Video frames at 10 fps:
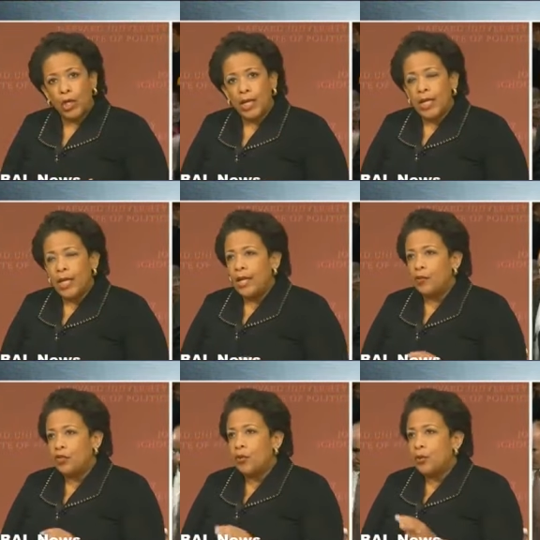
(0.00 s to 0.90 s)

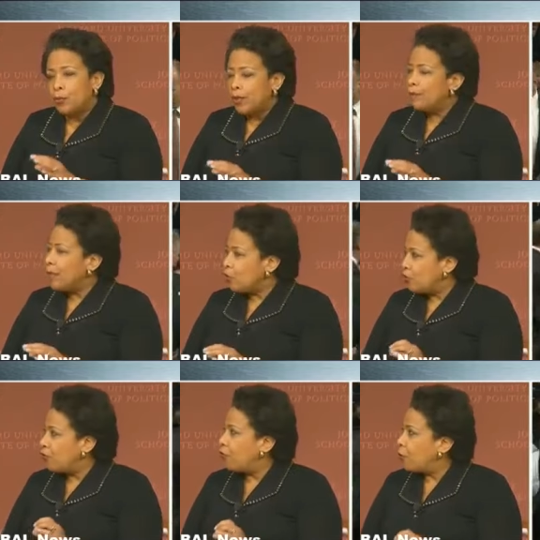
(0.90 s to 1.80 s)
administration at the top
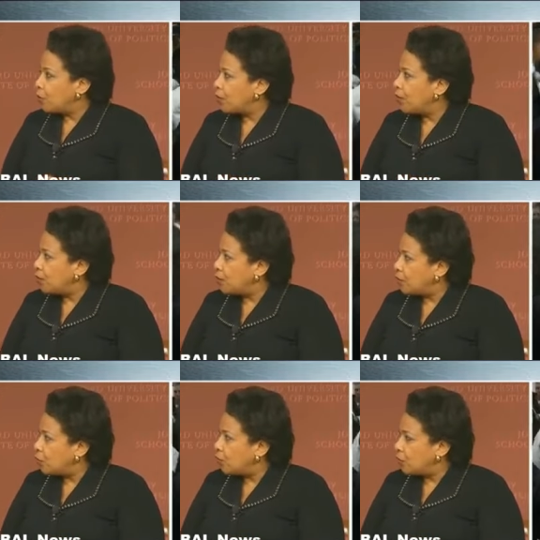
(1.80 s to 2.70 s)
levels needs to take
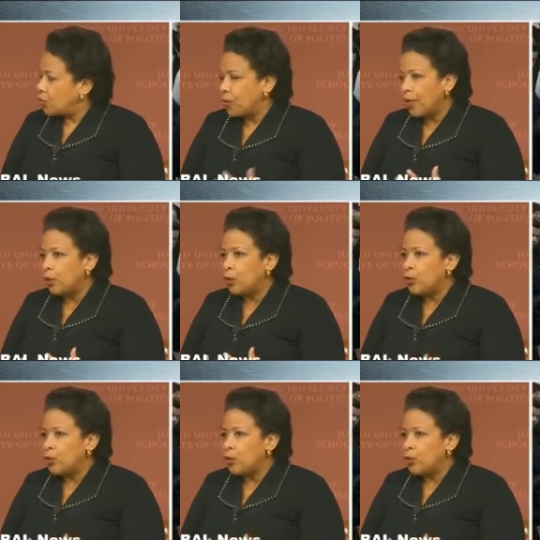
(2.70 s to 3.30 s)
it, pay attention to